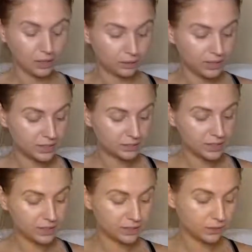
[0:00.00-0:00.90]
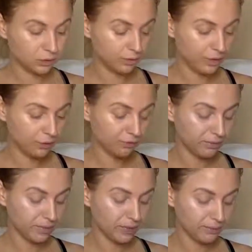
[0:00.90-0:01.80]
Resume is a no brainer
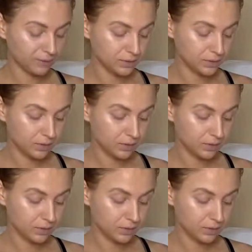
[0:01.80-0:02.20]
for me. So